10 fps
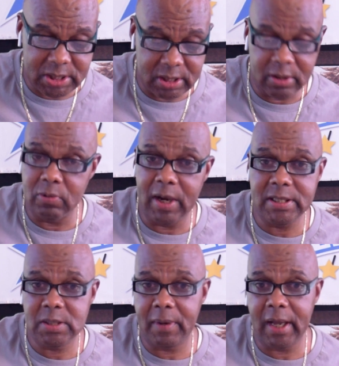is in the
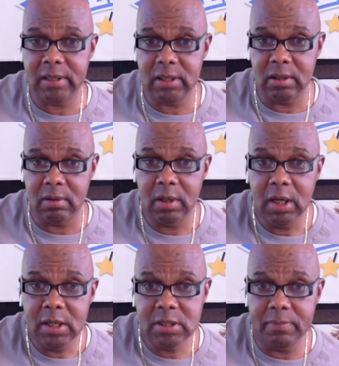right spot here
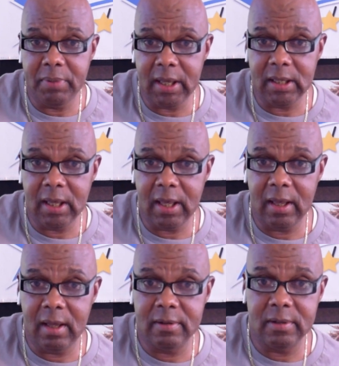to bang
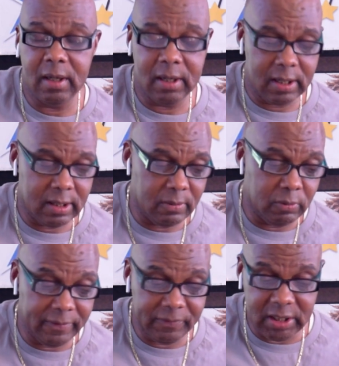head
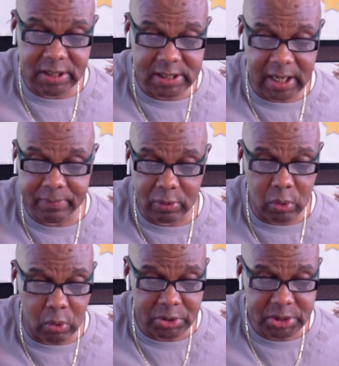with these type of
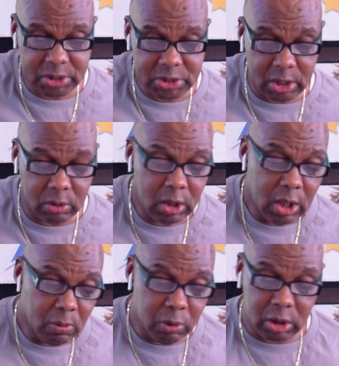horses. So
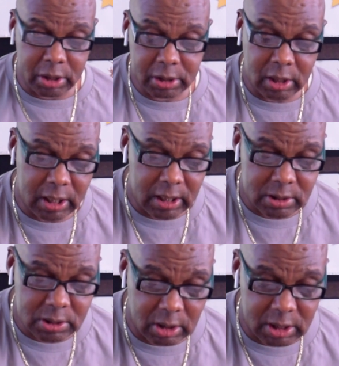we're going to go ahead
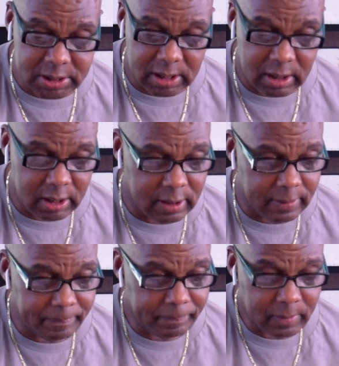and toss
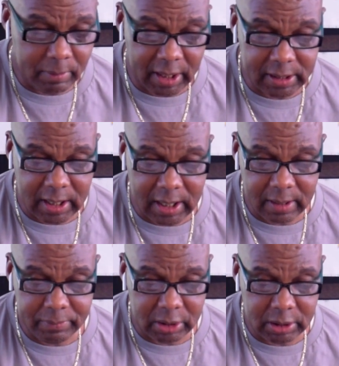my
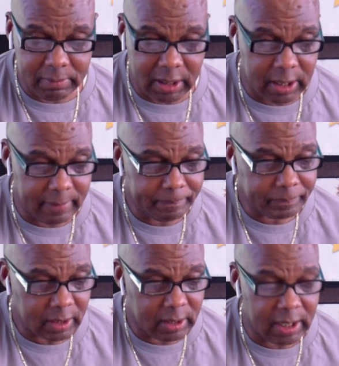guy, Billy Mott,
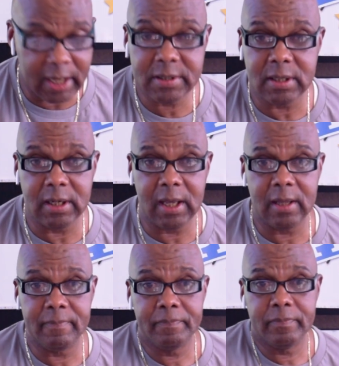and Antoinette
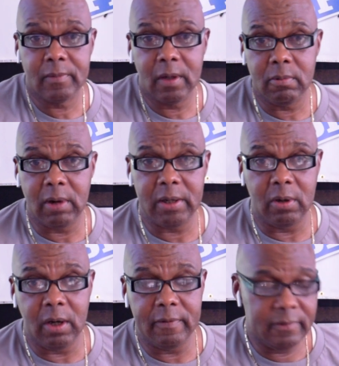right
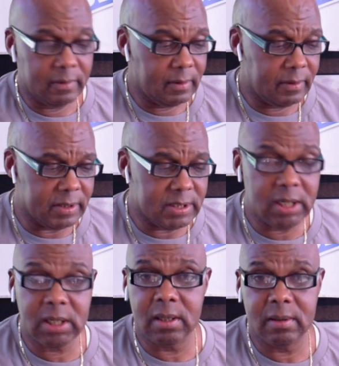off the
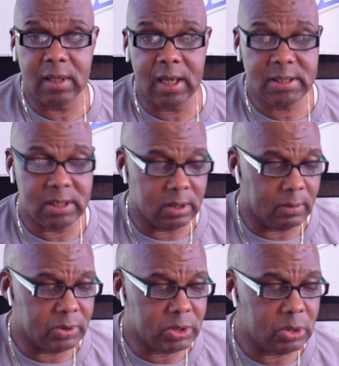ticket. That's the
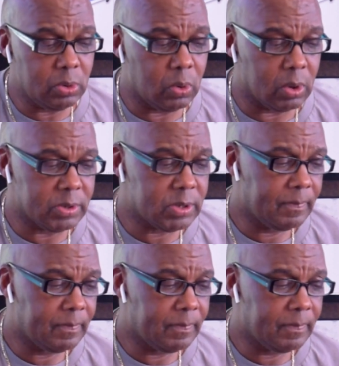number two horse.